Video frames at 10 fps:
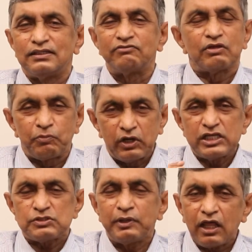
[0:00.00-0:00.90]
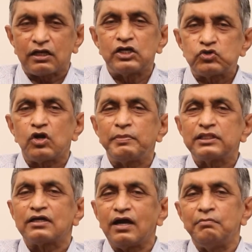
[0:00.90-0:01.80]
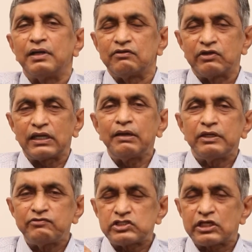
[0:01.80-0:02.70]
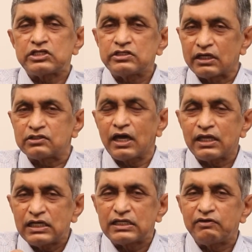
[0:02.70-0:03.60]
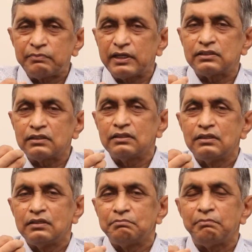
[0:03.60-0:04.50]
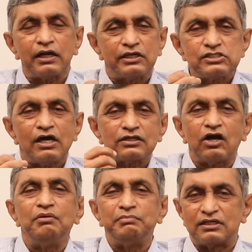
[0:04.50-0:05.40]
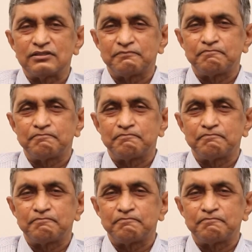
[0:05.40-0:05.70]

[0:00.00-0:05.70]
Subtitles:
If the policemen are controlled by the government, if the crime investigation is entirely driven by the partisan government,